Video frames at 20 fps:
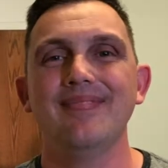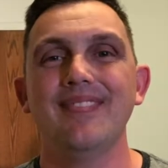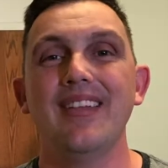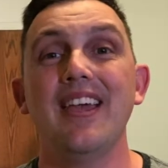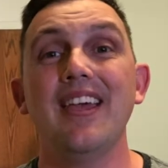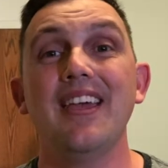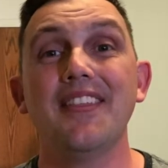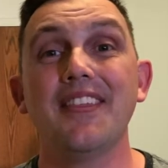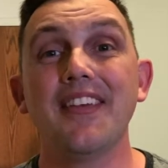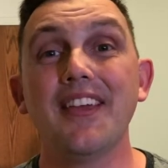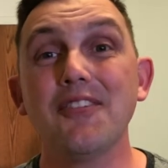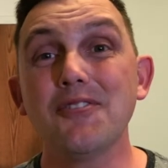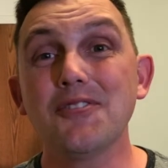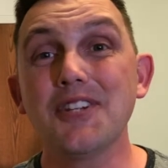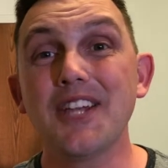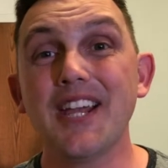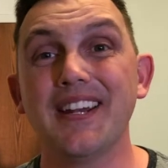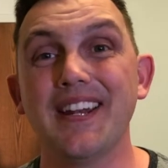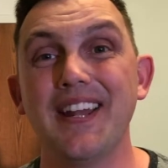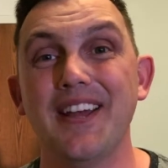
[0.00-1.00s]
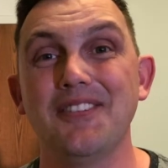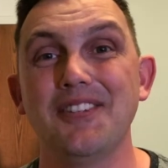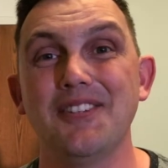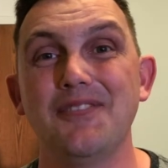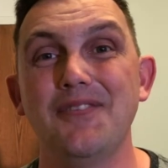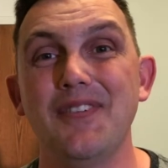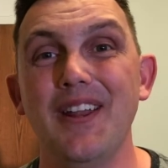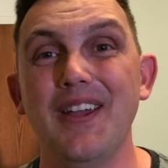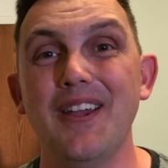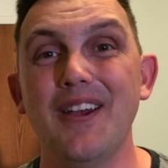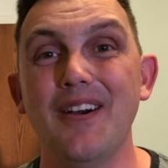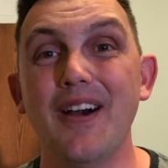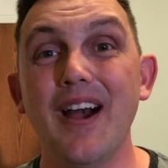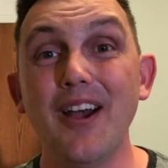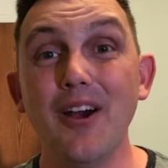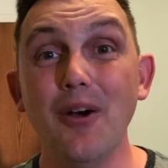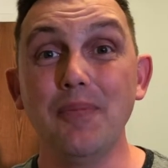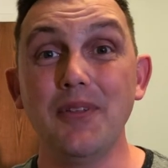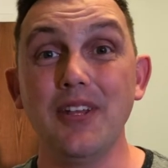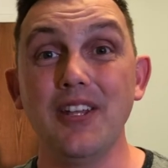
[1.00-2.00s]
Hey, thanks for checking out this video. I
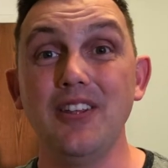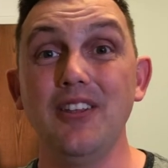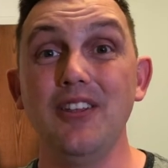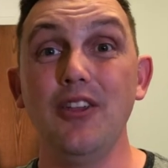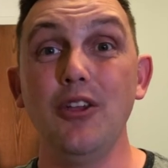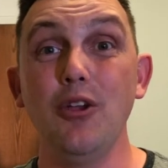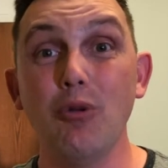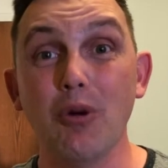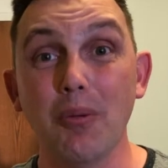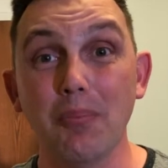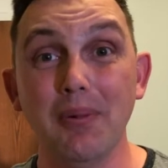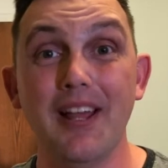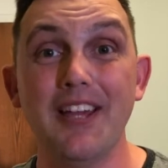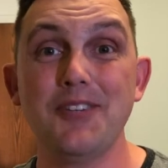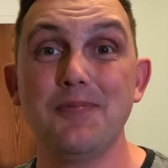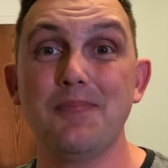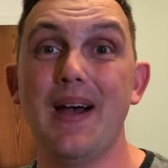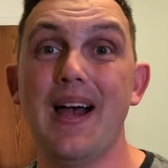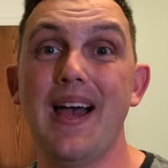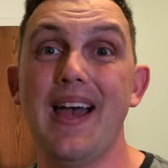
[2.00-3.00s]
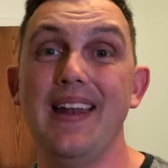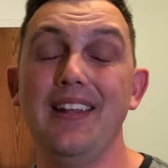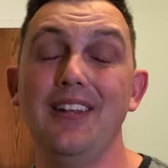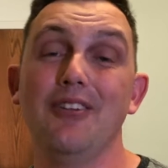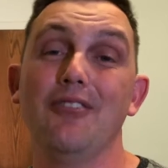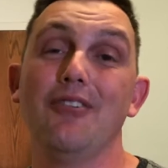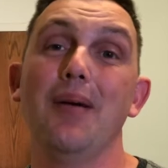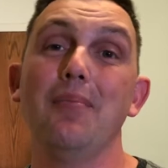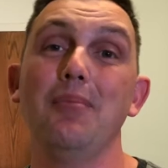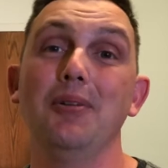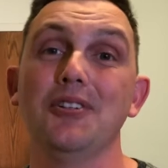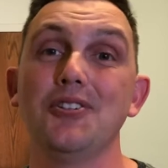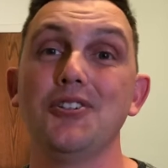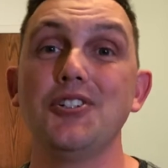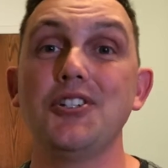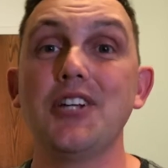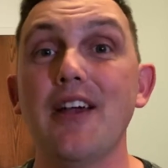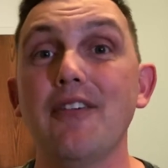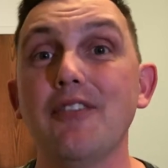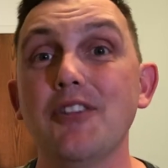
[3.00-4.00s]
hope that you were blessed by it and you're able to
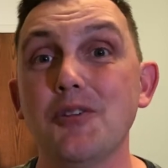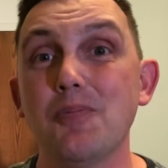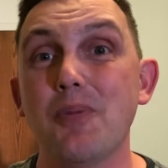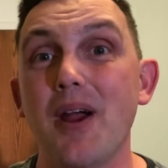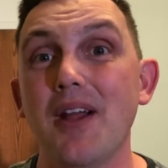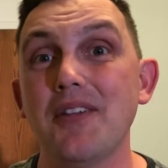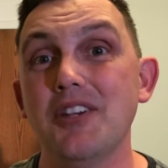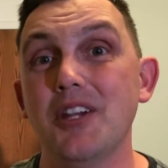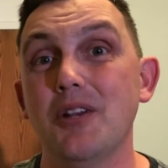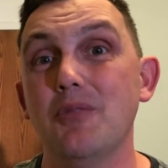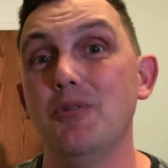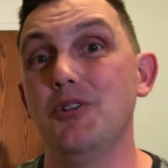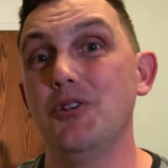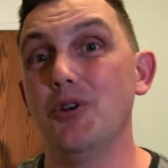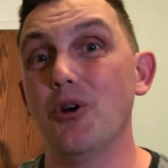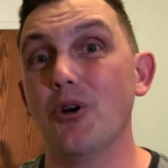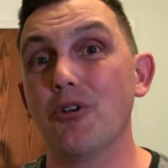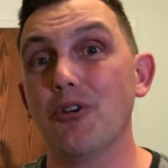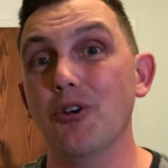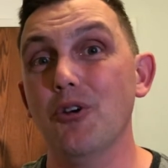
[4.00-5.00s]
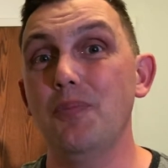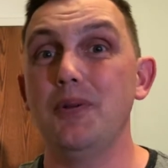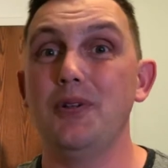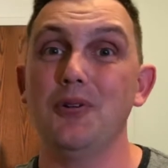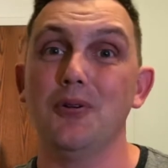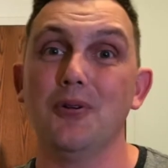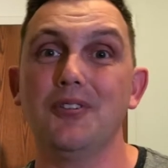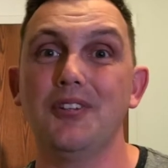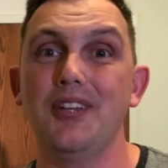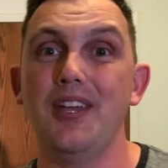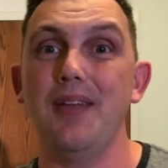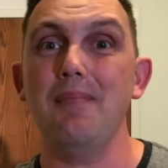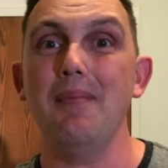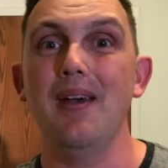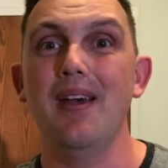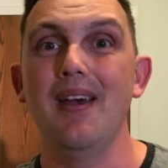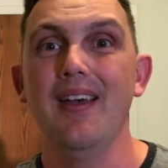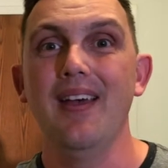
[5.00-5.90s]
share this project with your group and your team.